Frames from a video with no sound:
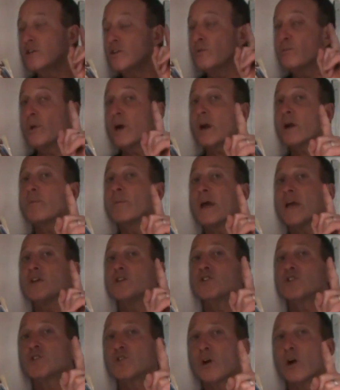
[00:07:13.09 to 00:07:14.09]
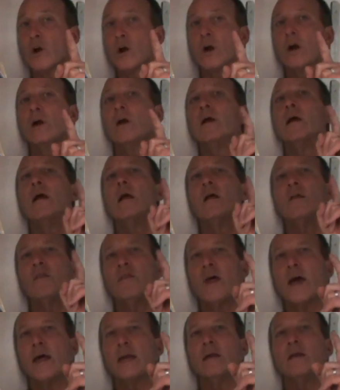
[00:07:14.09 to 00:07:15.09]
You better make sure
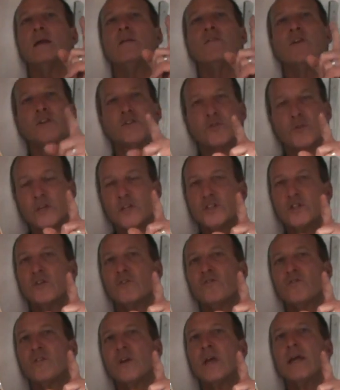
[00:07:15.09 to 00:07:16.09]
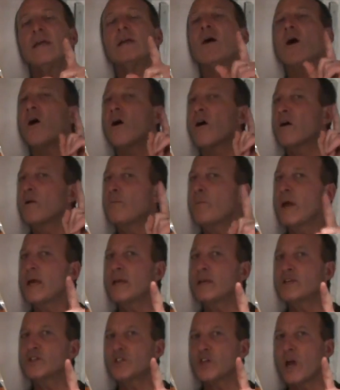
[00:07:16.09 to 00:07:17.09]
that the treats you feed aren't
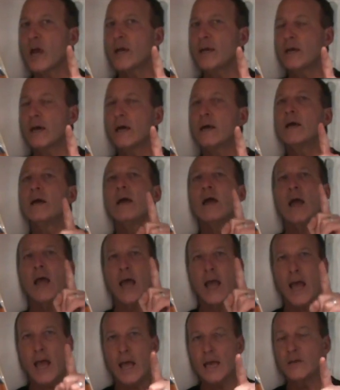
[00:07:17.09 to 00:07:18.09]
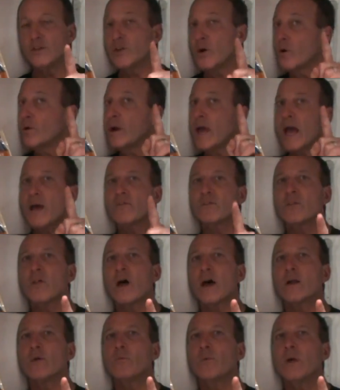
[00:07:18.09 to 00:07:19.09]
made in China, don't have a
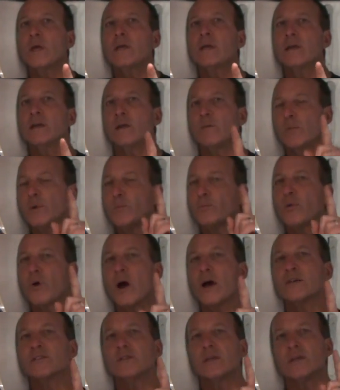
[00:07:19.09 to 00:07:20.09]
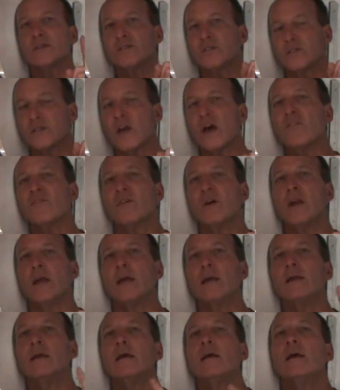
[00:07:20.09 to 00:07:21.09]
lot of wheat in them and processed stuff in
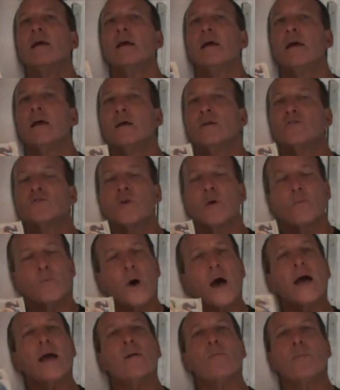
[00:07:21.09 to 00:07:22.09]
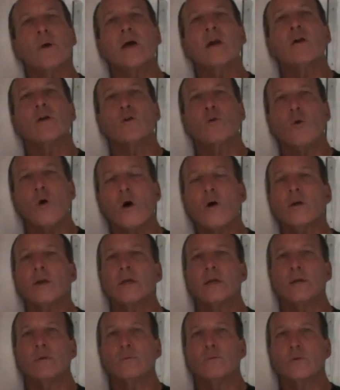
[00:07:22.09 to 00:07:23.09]
it, Try, buy a better
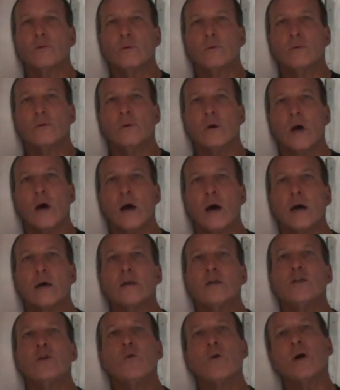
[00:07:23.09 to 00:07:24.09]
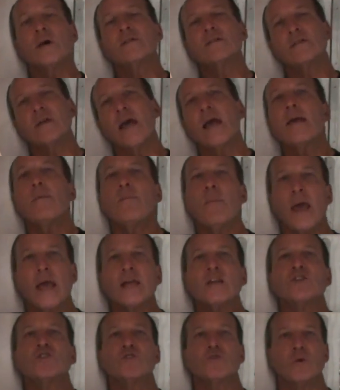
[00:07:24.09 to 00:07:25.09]
quality uh, USA
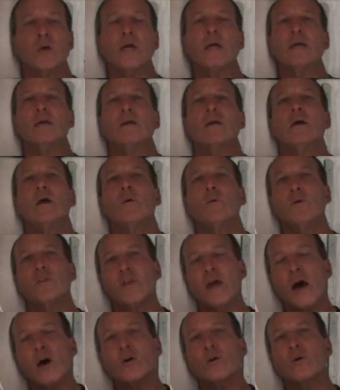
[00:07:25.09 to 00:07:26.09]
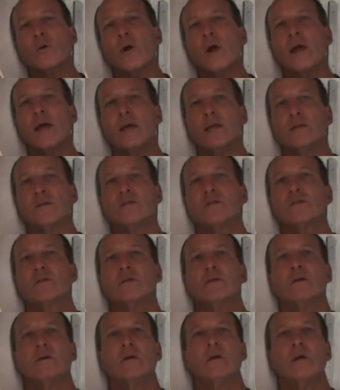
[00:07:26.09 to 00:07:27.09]
made treat without grains.